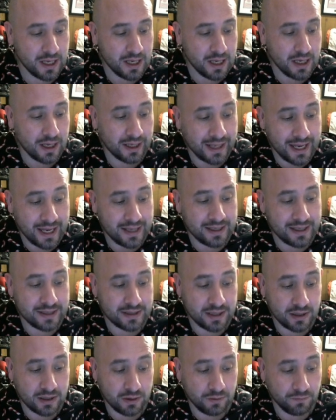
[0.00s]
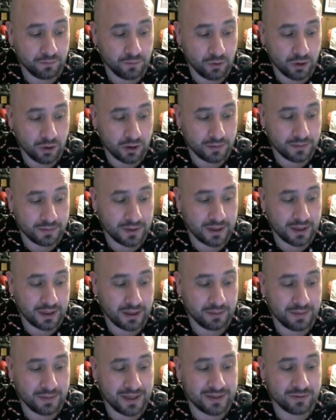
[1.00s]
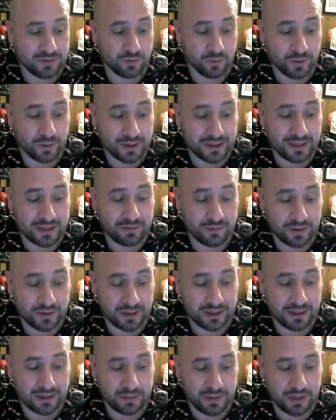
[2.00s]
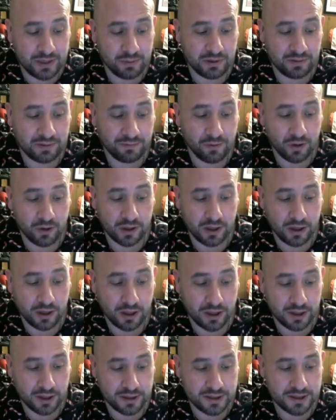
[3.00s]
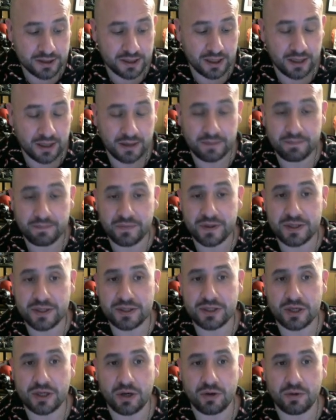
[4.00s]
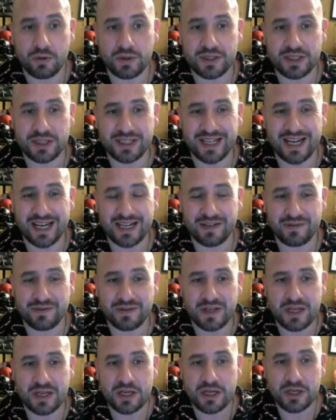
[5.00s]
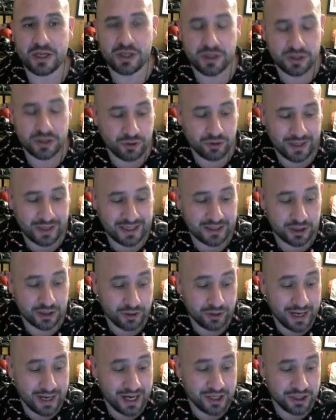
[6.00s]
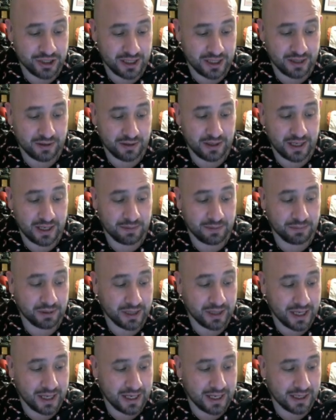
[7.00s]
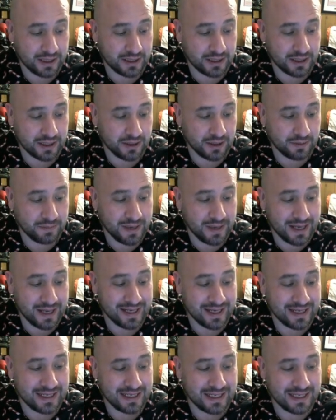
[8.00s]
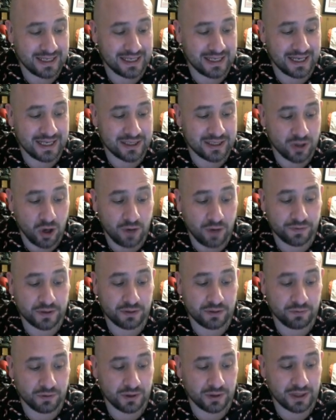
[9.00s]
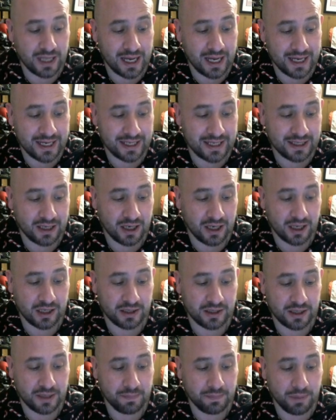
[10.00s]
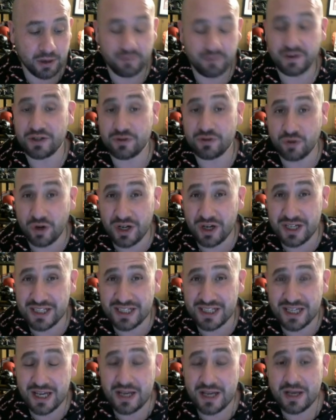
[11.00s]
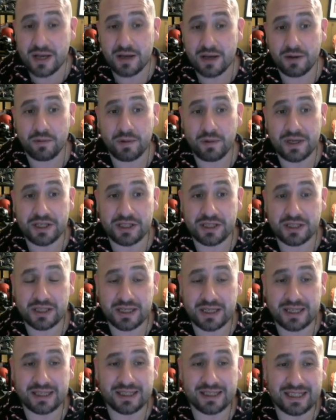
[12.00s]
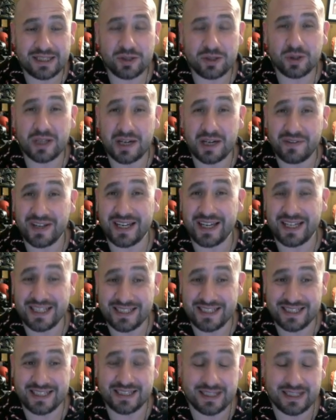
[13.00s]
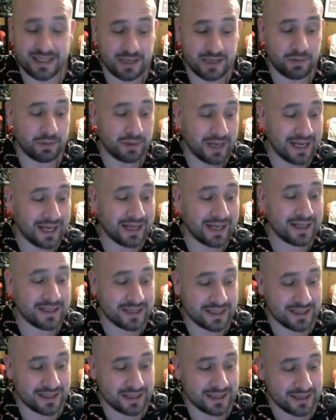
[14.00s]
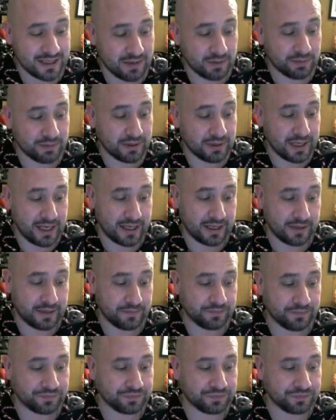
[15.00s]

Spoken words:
Again, his hero form is really limited with 4 cards, so it just kind of shrinks the strategy that in playing, and he is often reliant on perfect draws, which can lead to a lot of inconsistency with playing him.